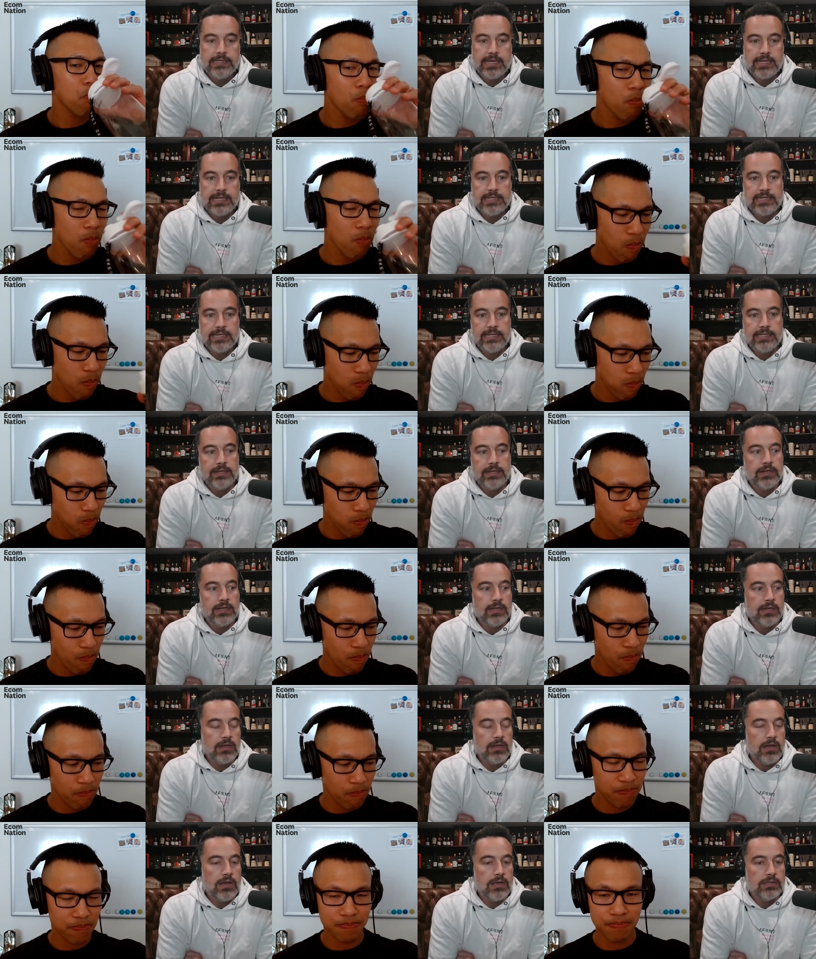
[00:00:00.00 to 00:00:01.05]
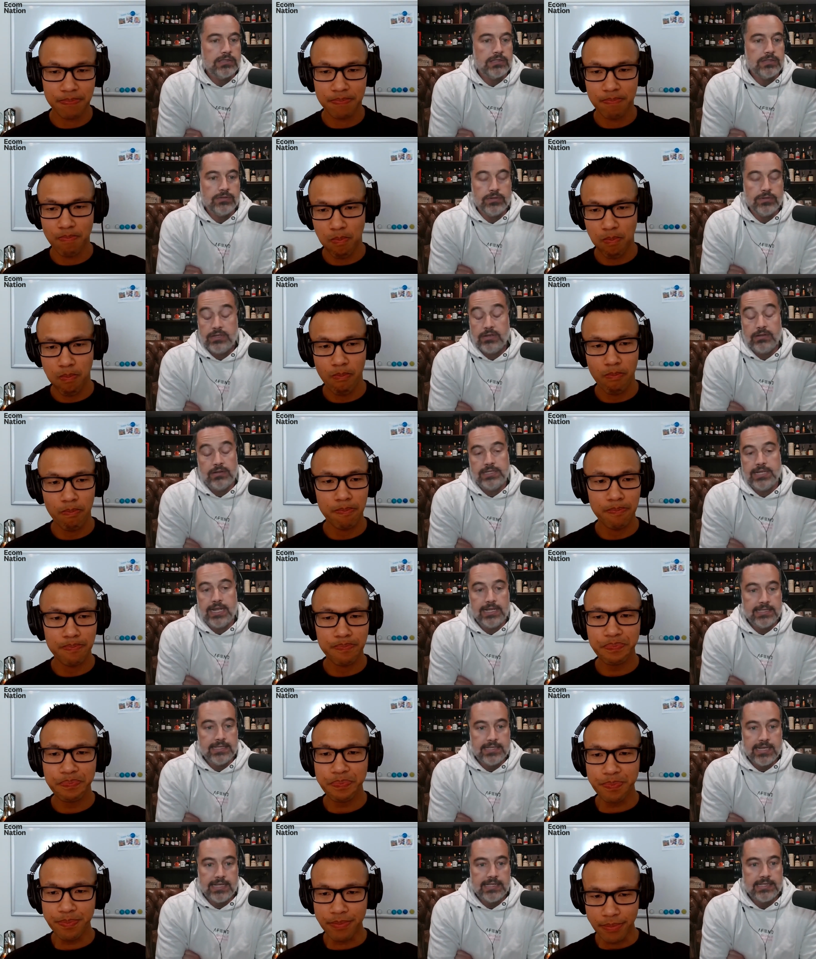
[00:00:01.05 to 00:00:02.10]
Speaker 1: is actually a dollar lost or
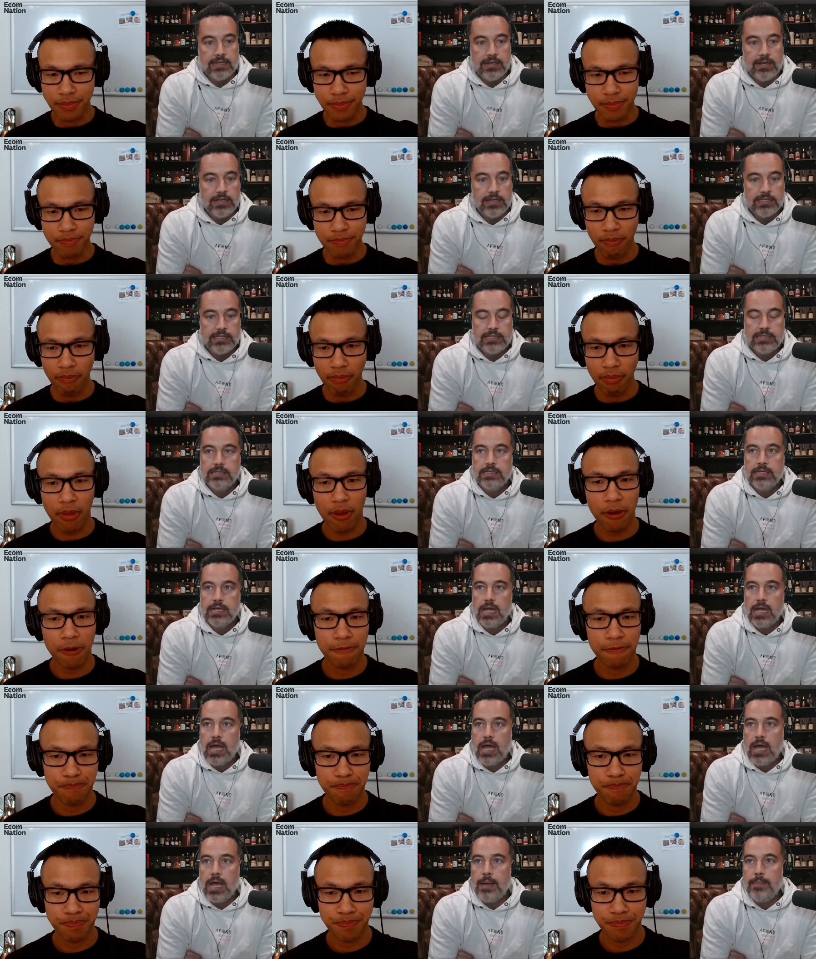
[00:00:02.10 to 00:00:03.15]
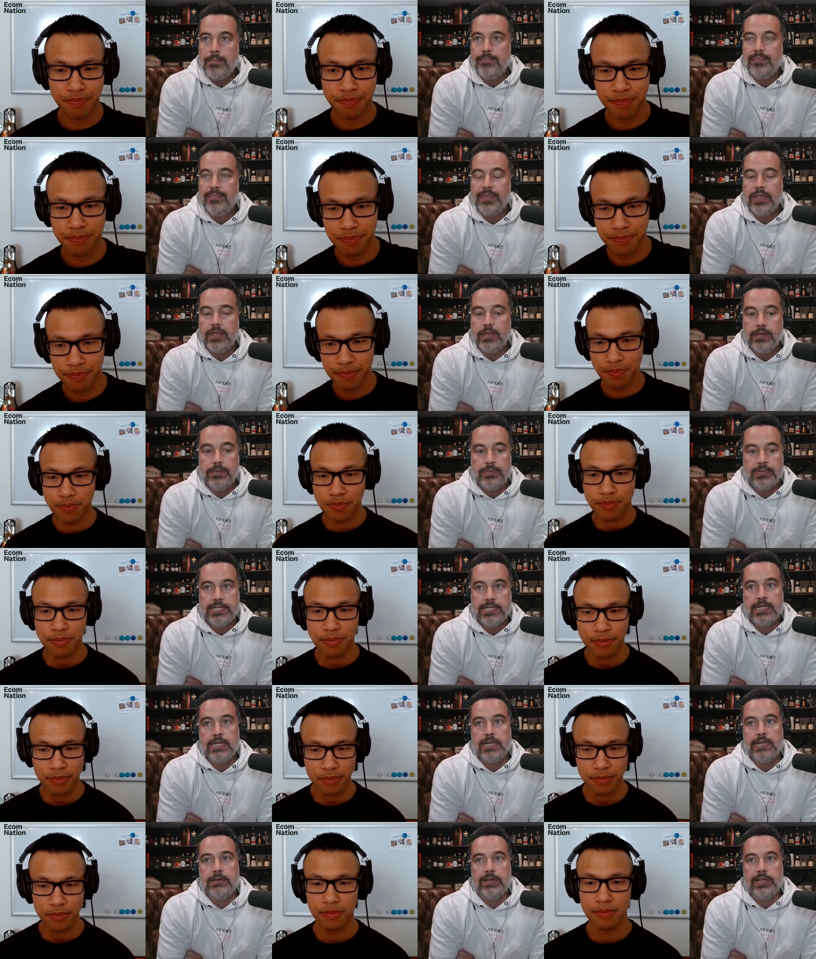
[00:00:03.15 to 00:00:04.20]
ten cents lost. Um,
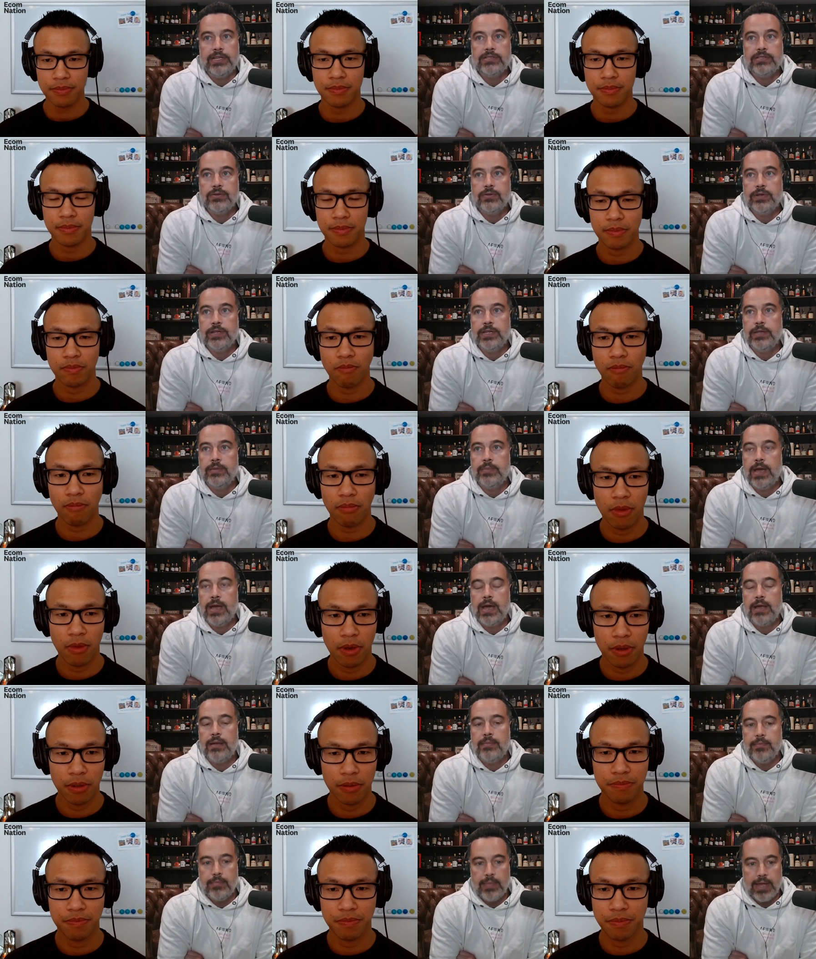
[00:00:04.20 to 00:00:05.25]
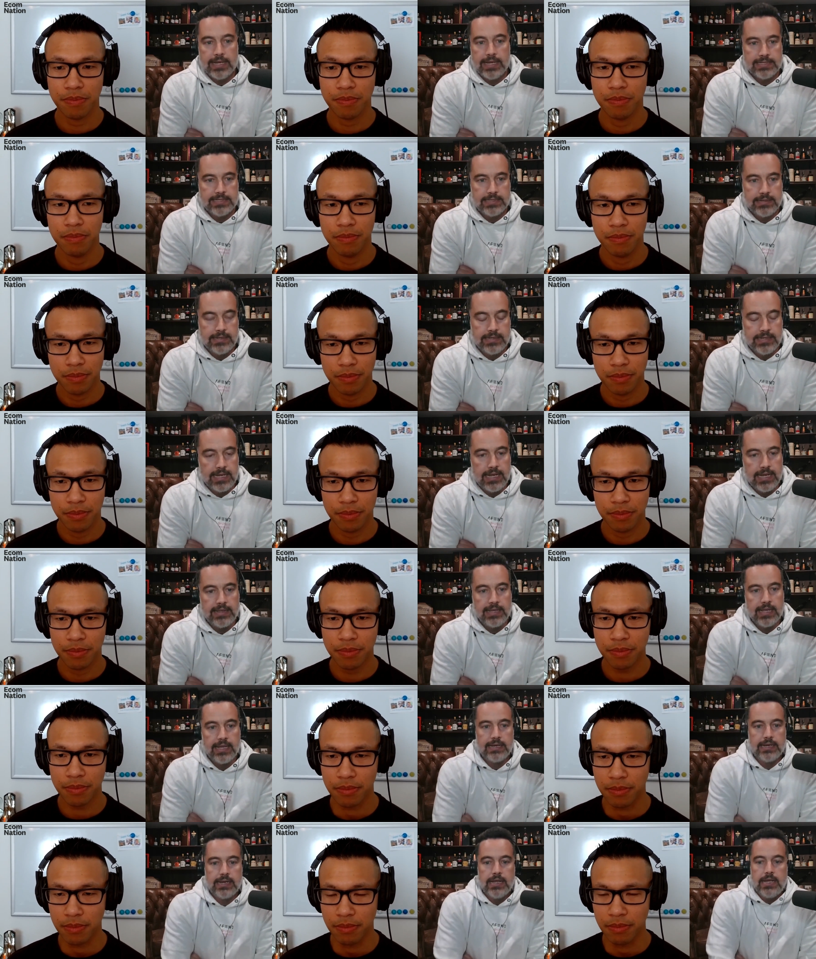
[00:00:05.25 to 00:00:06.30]
particularly when you're talking about Meta, and and
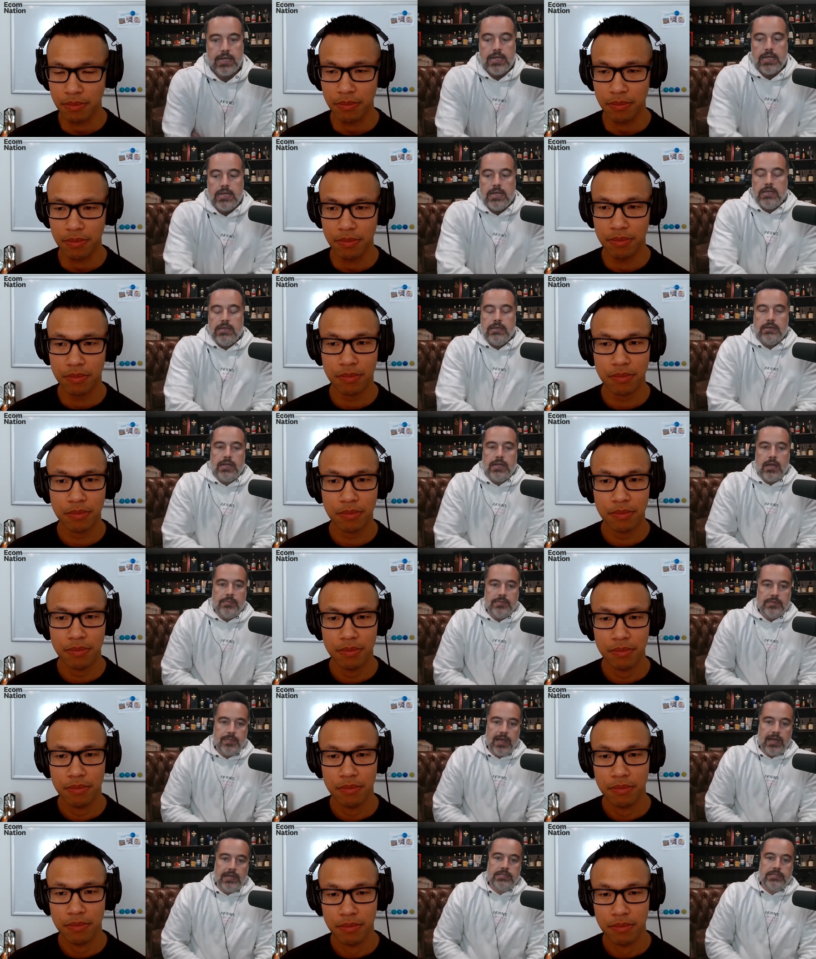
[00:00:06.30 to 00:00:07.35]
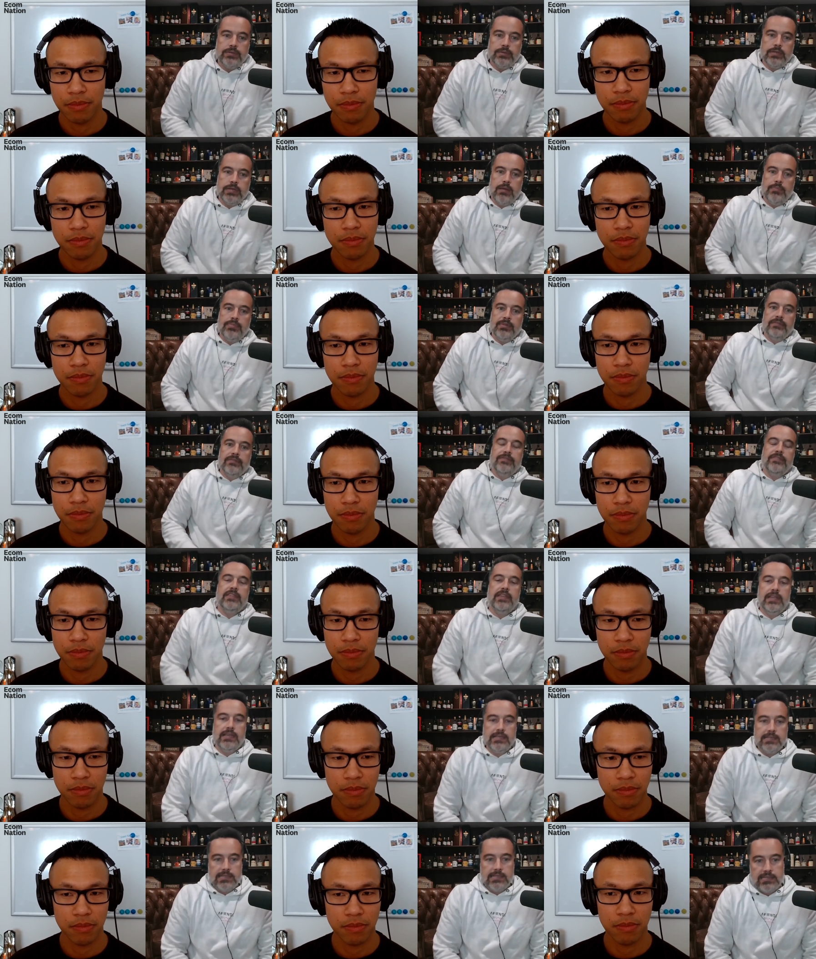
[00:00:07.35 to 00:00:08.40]
that comes back to a couple of
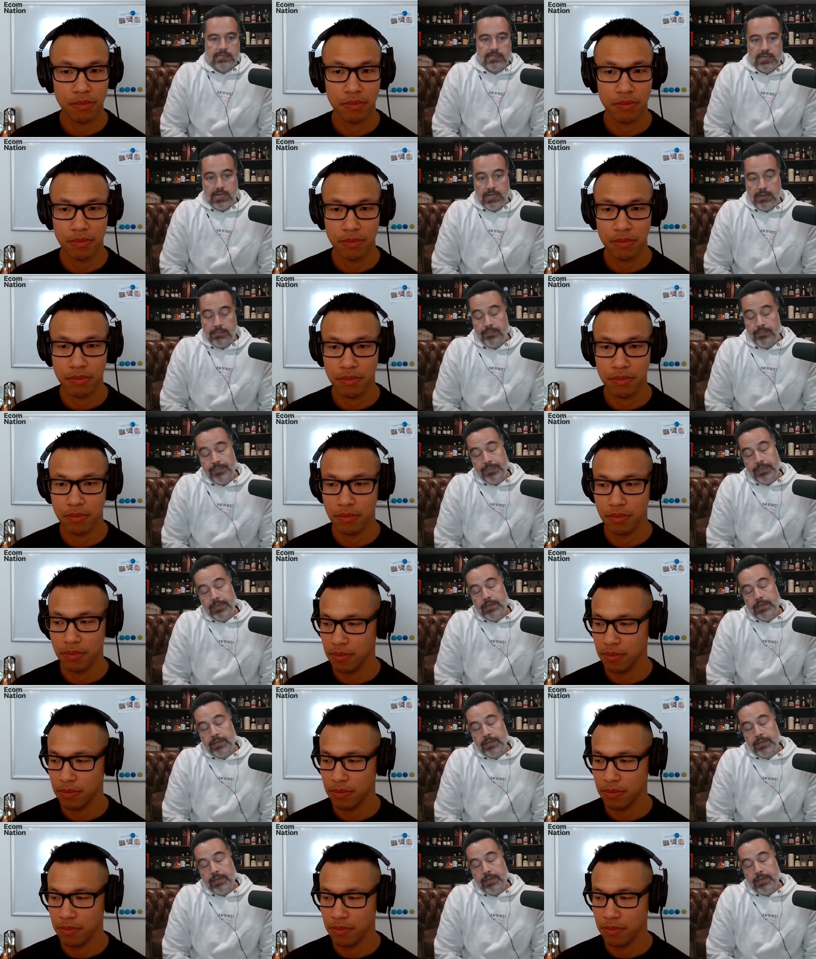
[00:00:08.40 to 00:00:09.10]
things: is um,